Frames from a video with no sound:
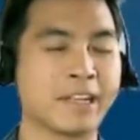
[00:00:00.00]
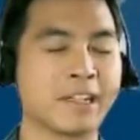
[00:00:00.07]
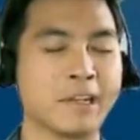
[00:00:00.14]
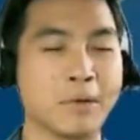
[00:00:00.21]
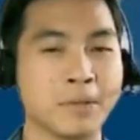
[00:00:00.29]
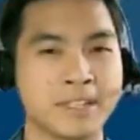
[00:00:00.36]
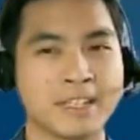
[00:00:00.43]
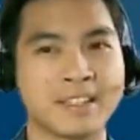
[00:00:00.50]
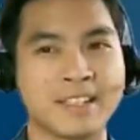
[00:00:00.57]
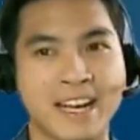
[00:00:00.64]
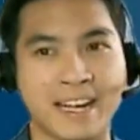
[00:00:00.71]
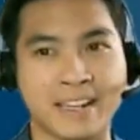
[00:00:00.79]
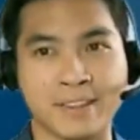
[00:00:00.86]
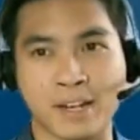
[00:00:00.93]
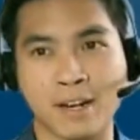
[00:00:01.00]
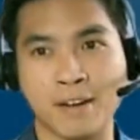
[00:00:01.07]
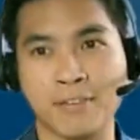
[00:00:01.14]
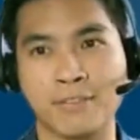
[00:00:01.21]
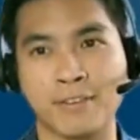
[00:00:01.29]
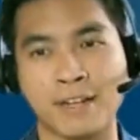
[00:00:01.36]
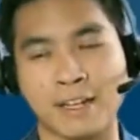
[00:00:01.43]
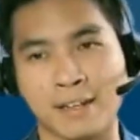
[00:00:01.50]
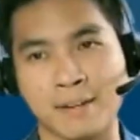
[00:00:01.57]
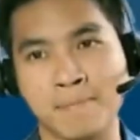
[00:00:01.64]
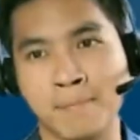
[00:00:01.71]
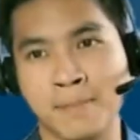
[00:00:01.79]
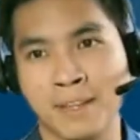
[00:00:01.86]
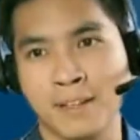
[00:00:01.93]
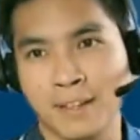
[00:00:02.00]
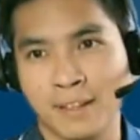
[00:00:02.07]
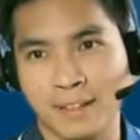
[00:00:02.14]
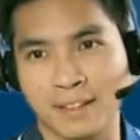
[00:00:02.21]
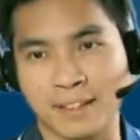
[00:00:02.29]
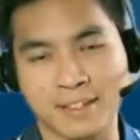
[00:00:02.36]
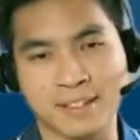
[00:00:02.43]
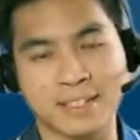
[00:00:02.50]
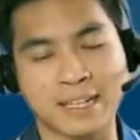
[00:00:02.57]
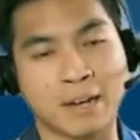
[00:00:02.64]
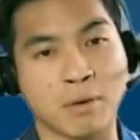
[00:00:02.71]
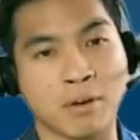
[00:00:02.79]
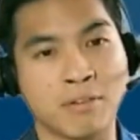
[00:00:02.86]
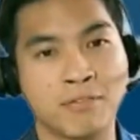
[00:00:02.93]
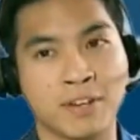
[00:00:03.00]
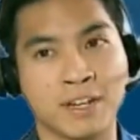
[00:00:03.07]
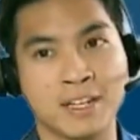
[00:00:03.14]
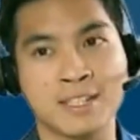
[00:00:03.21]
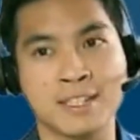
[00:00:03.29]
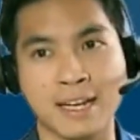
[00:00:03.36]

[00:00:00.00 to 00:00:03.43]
closing to end off. This is our first